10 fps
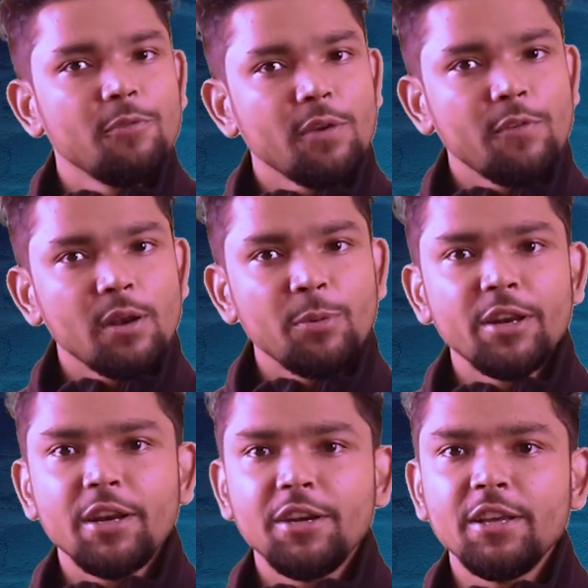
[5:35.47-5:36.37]
we will
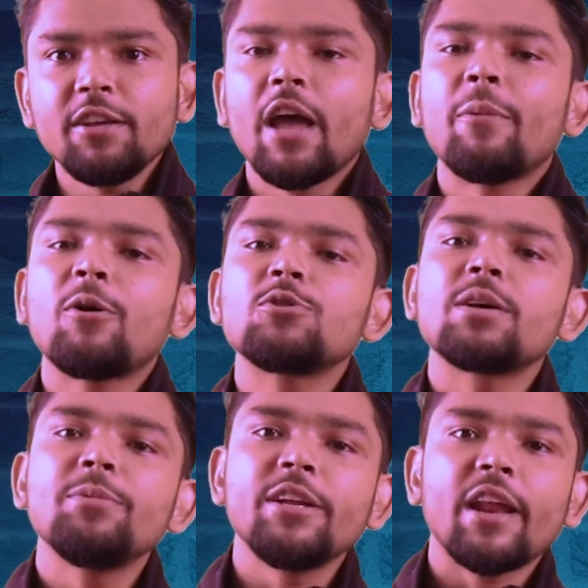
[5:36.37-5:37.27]
be reading about
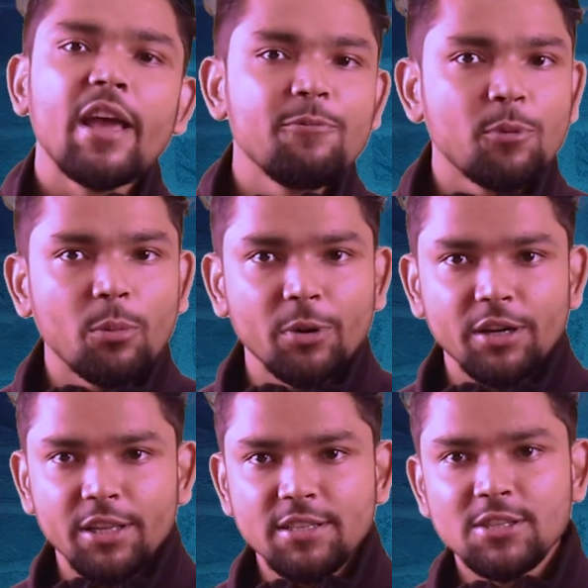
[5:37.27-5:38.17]
some derived
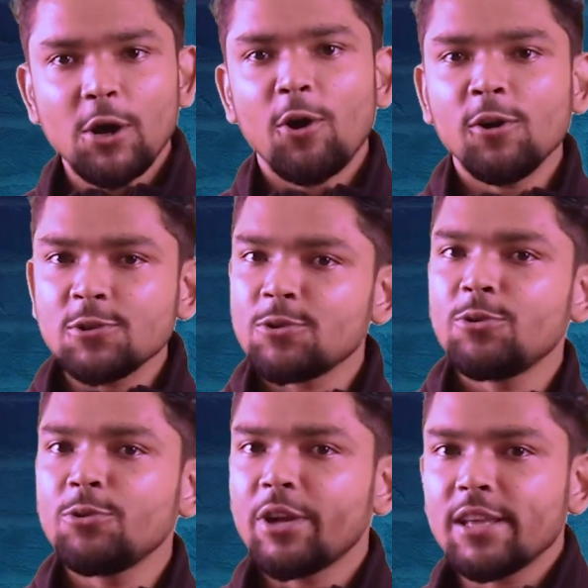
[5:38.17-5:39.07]
properties
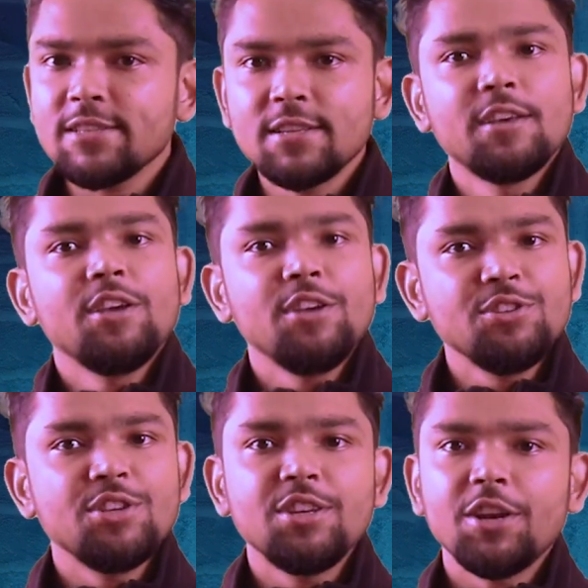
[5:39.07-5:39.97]
also known as
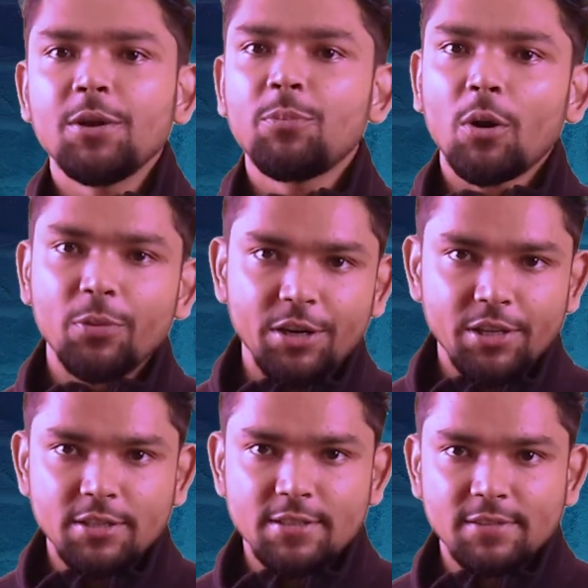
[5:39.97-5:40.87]
engineering
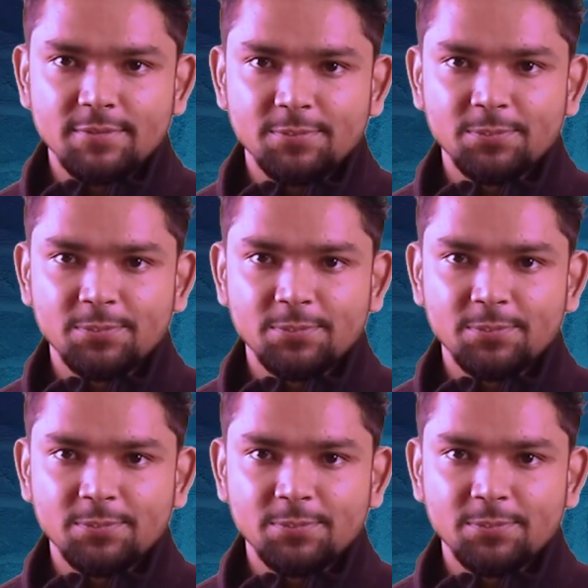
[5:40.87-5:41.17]
properties.